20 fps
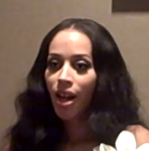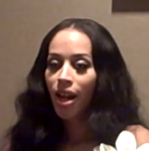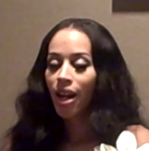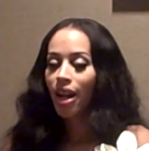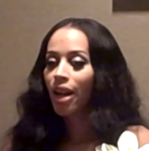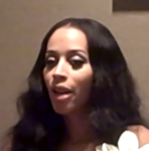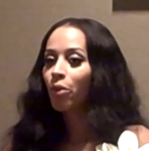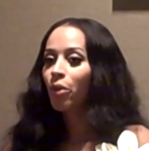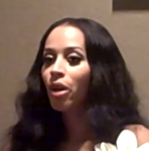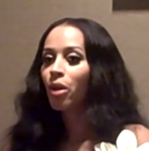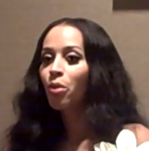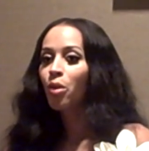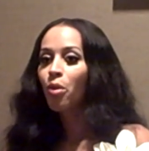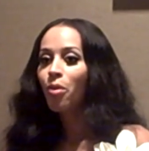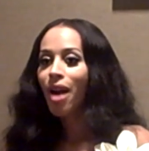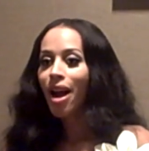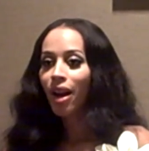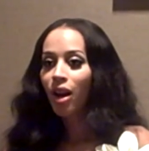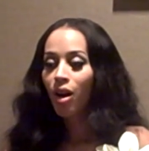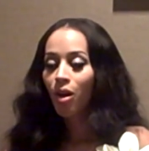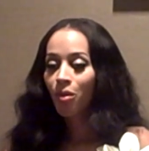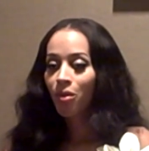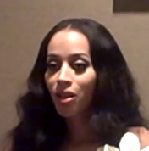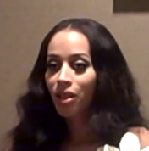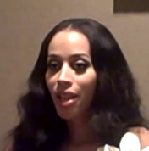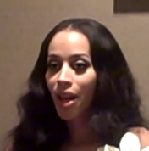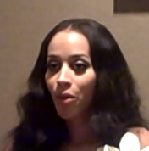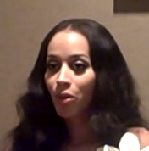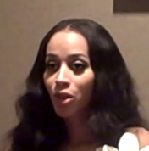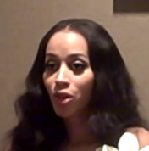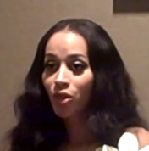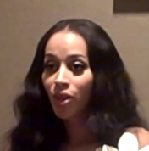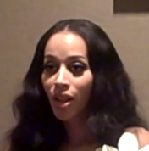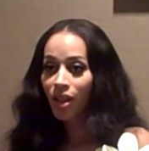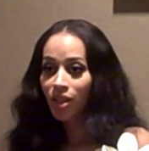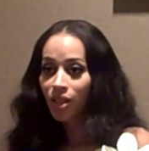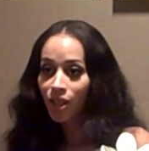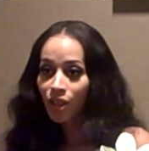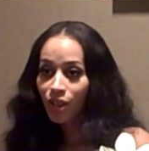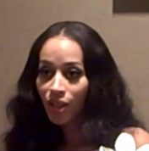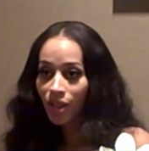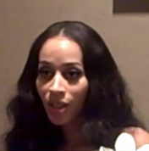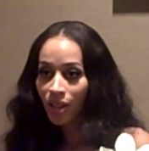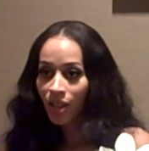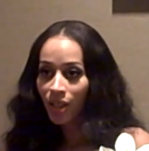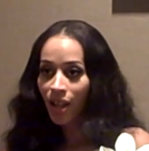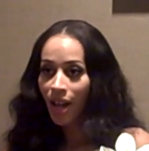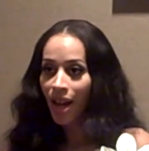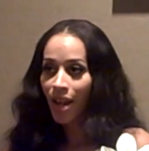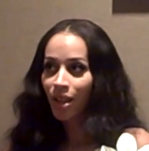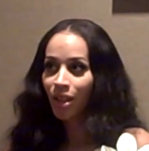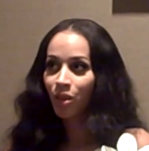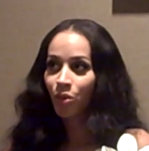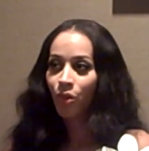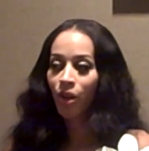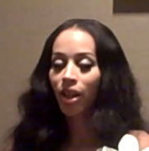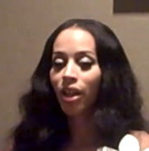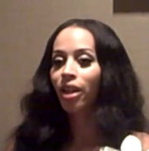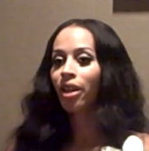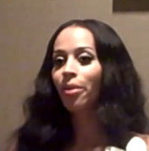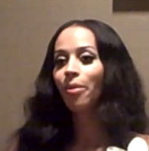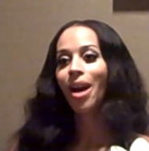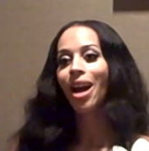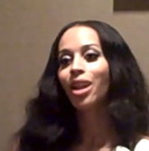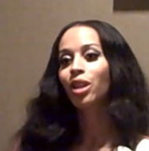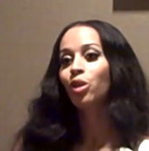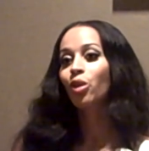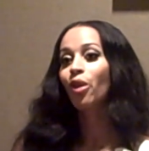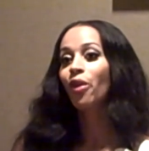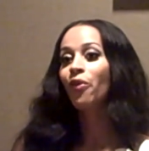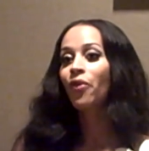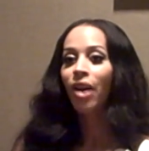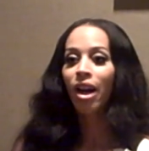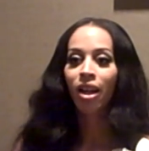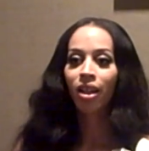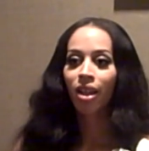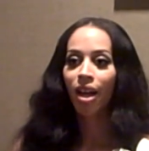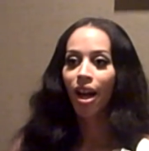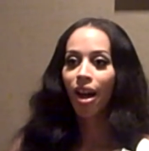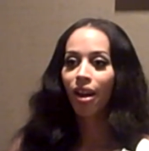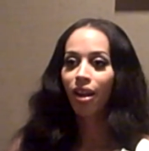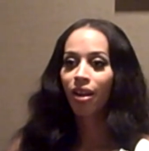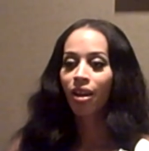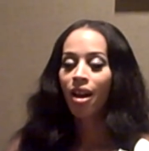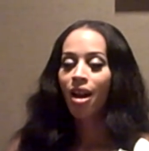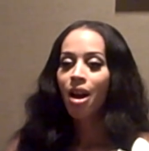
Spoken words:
And I didn't want to move back home because I was transitioning and I didn't want anybody to affect that.